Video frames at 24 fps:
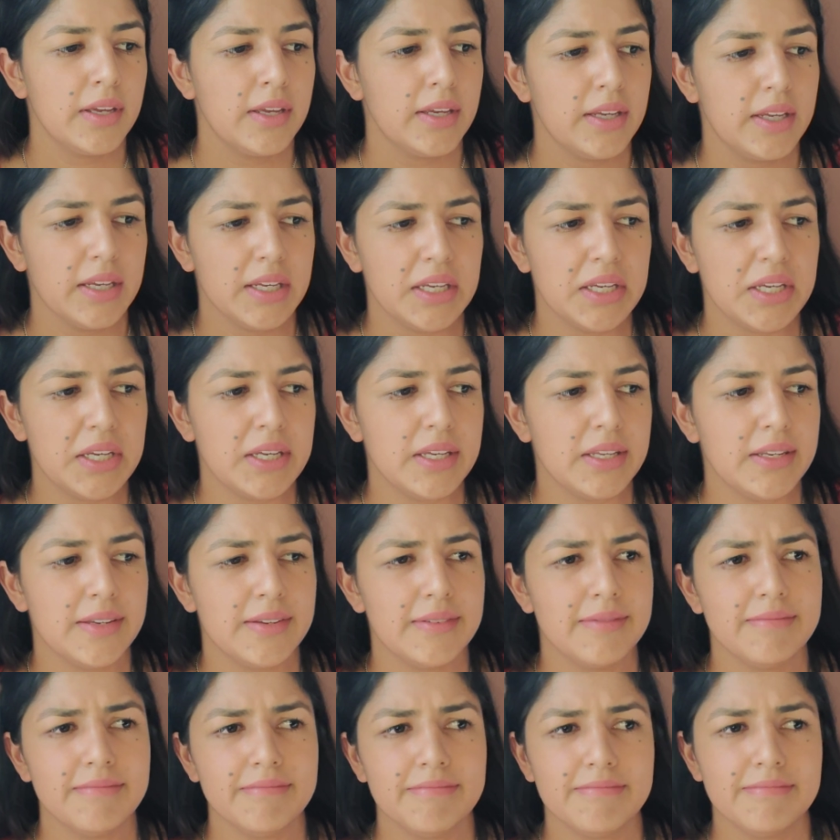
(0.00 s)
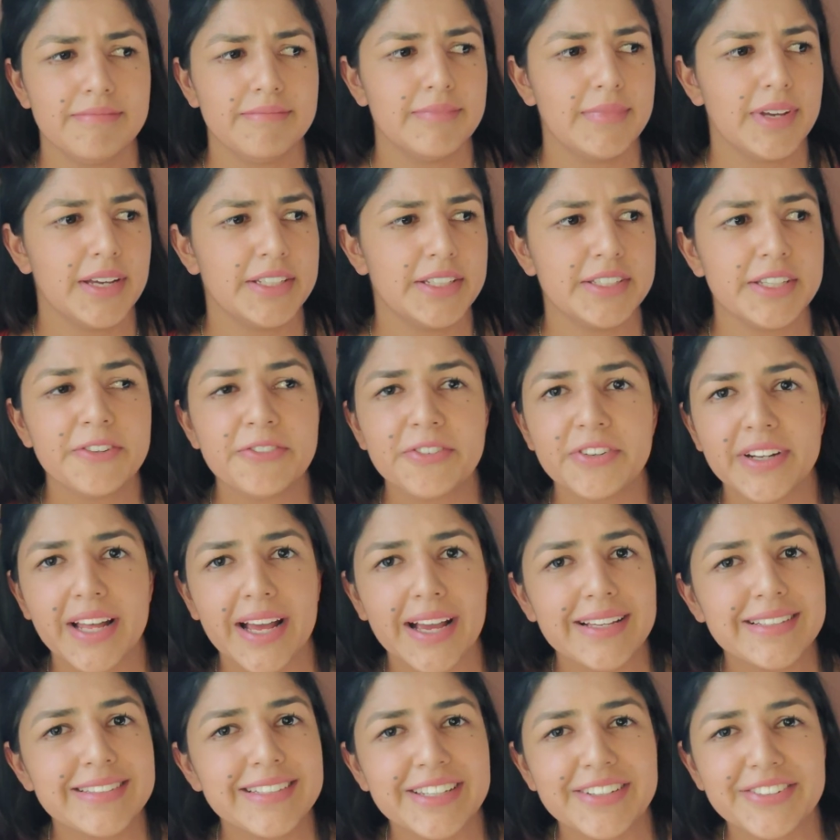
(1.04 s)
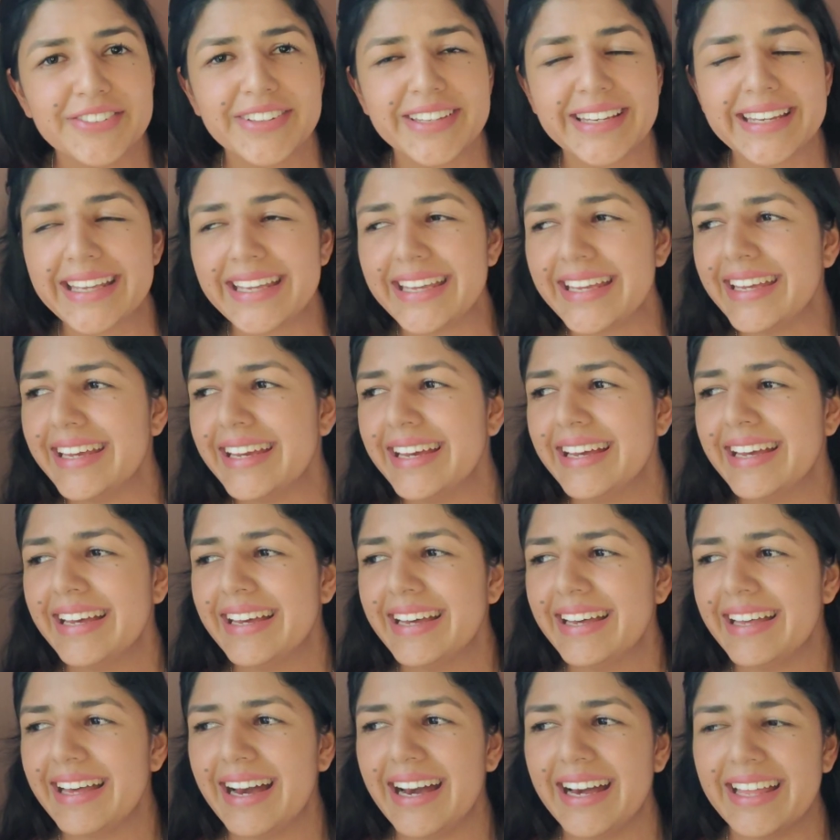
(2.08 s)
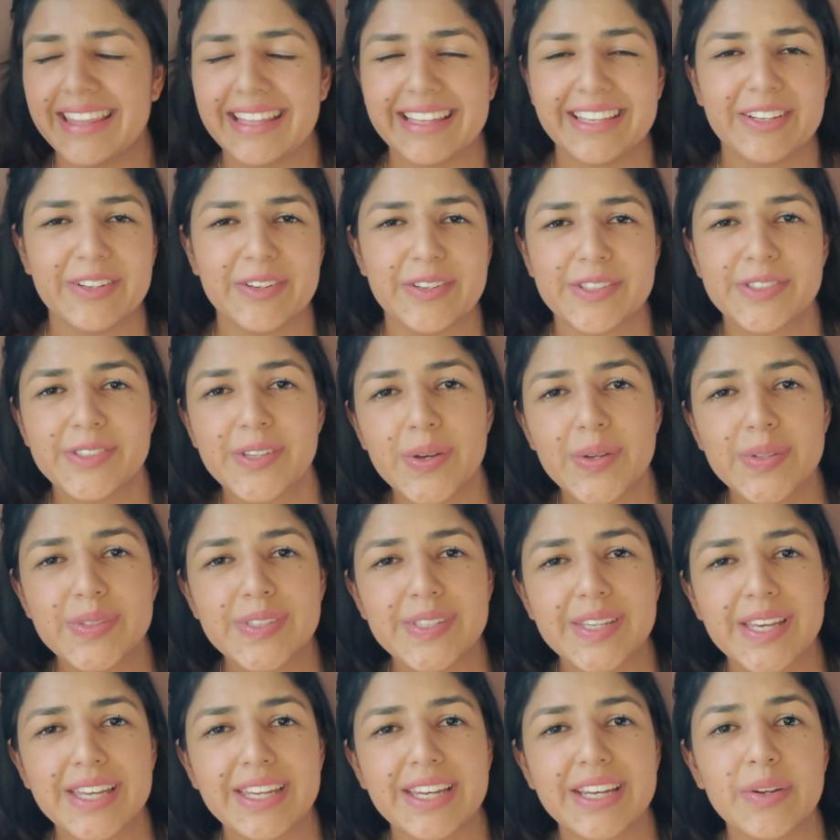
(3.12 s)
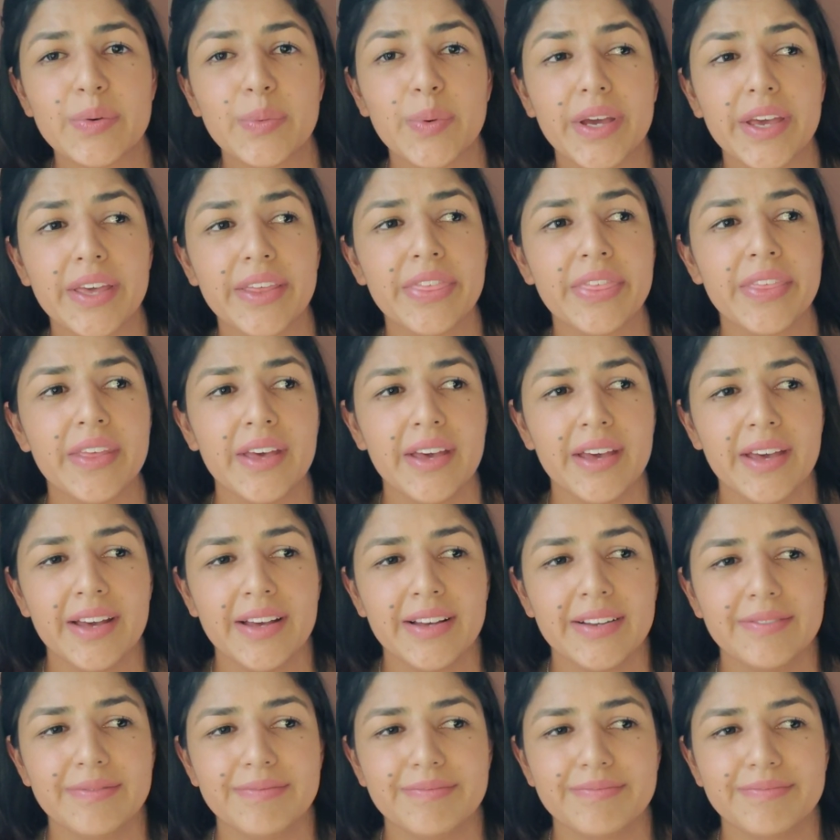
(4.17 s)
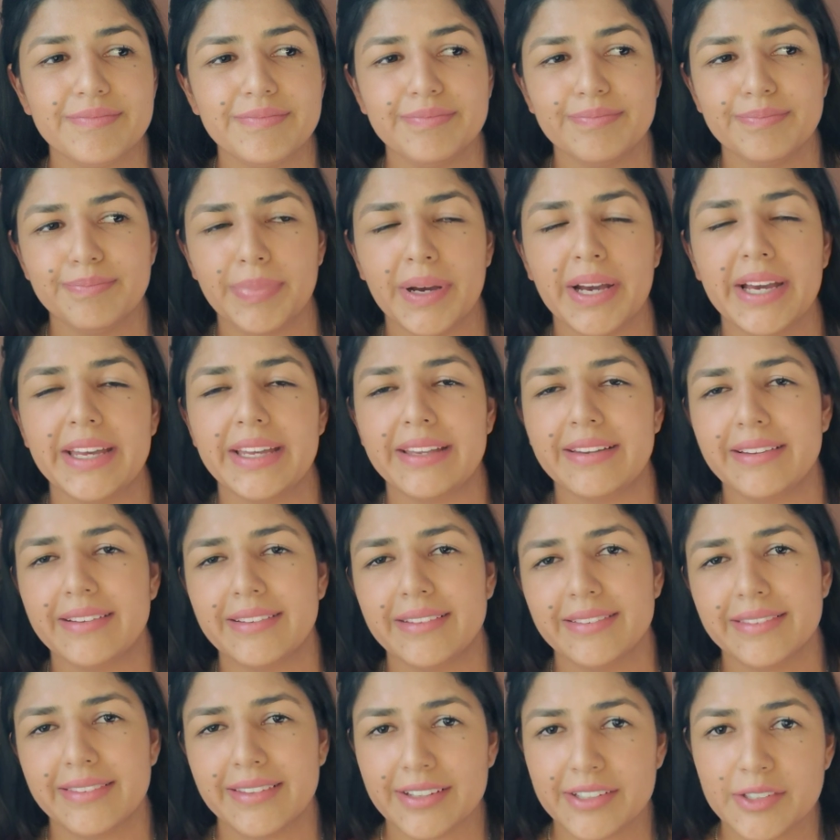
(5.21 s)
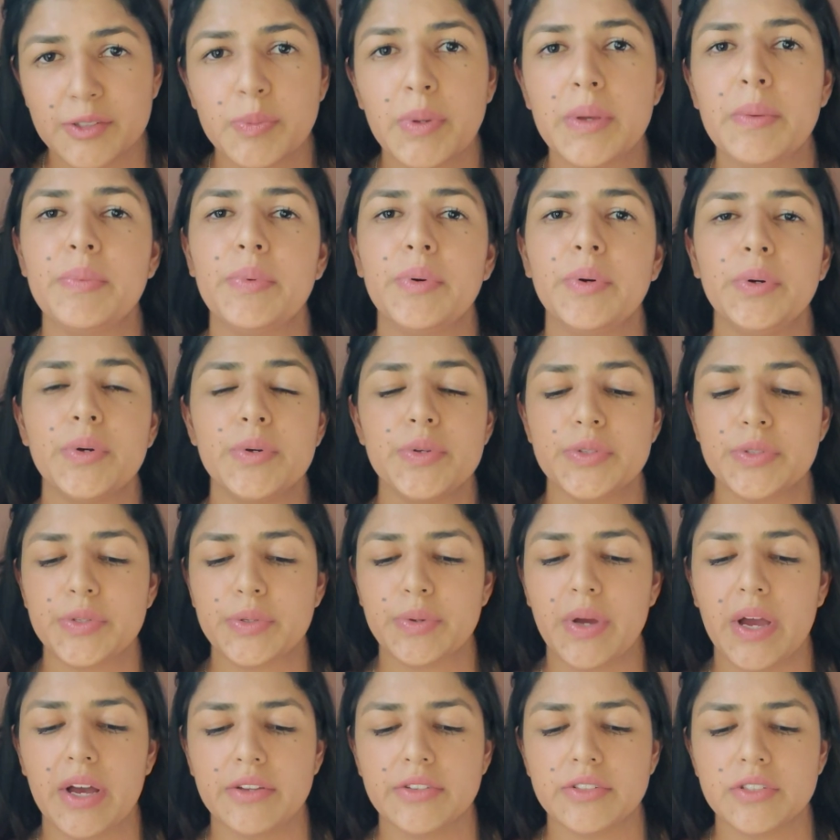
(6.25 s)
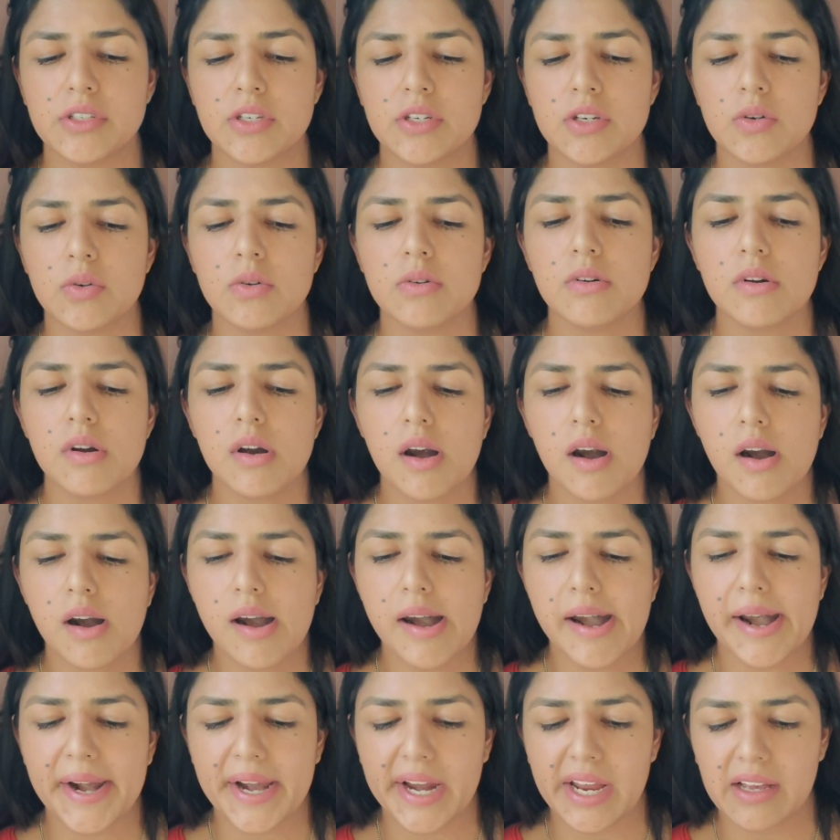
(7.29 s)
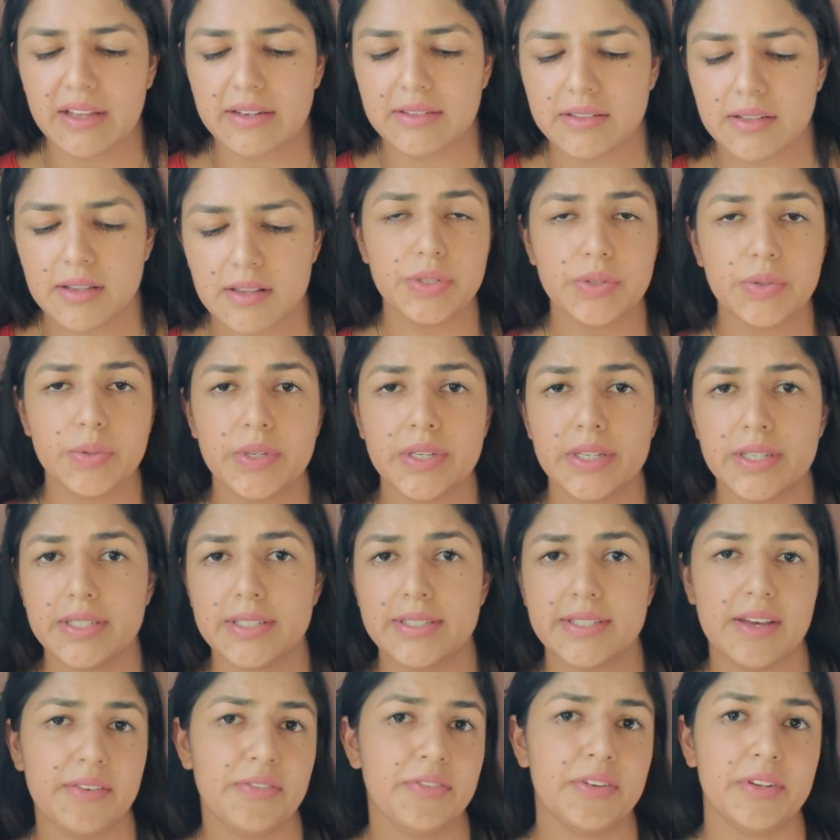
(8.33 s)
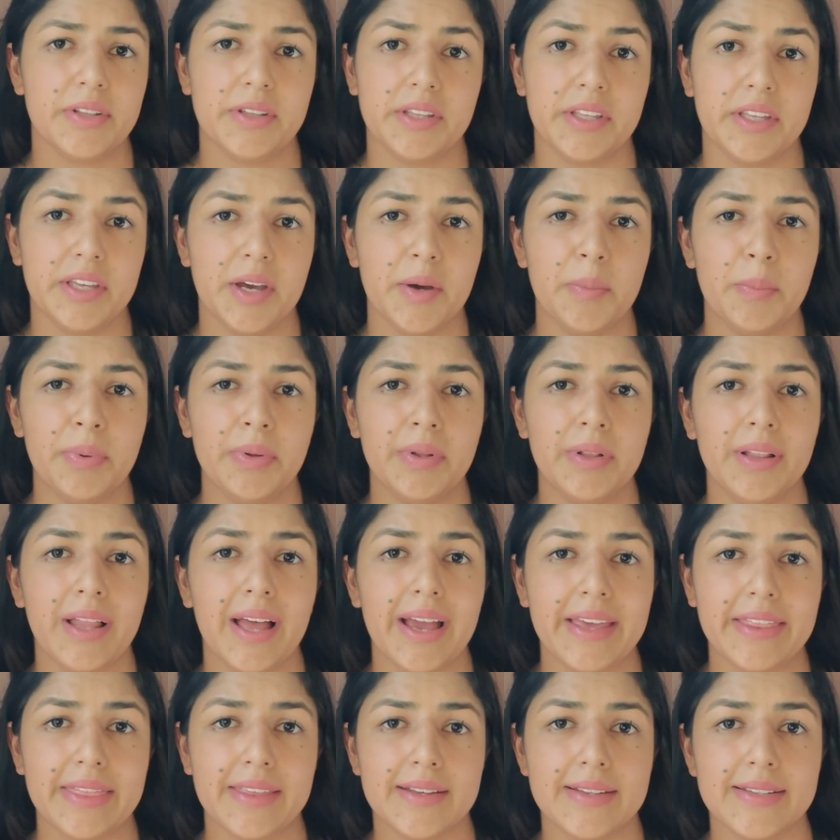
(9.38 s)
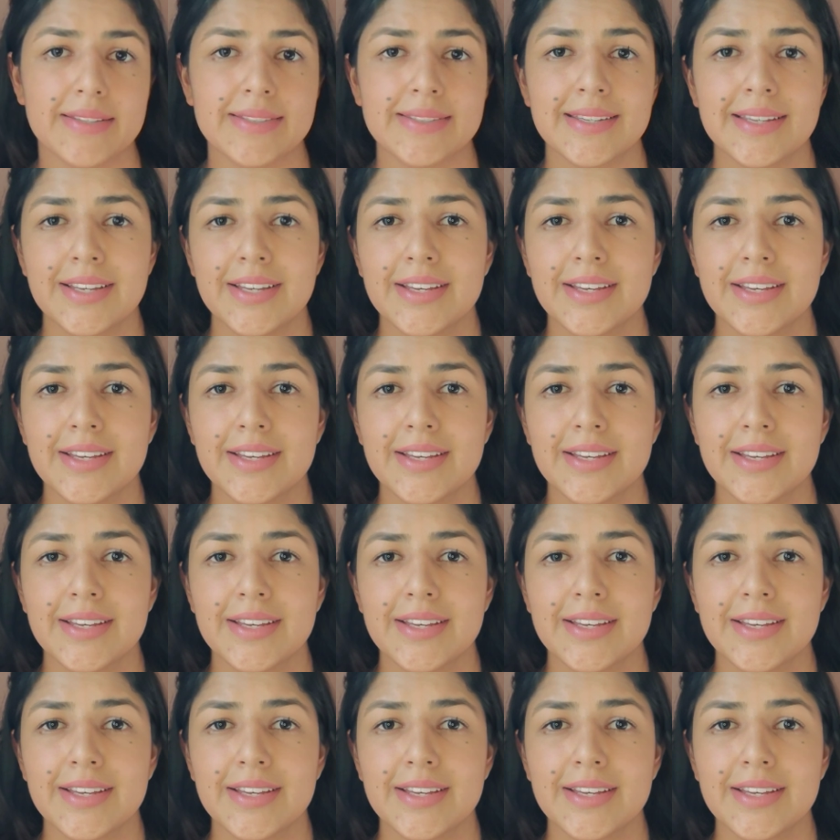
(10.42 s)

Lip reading: in a different activity that you're associated with. But there's people who surround you, and you can definitely apply this